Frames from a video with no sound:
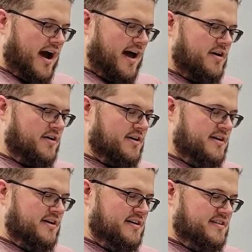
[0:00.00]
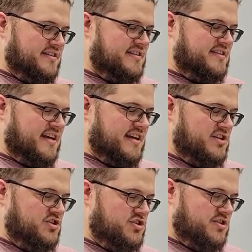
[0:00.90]
anarchy is this
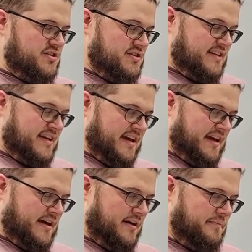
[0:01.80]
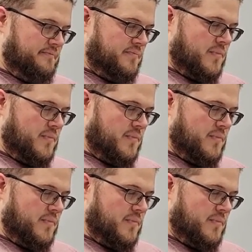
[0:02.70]
age is king.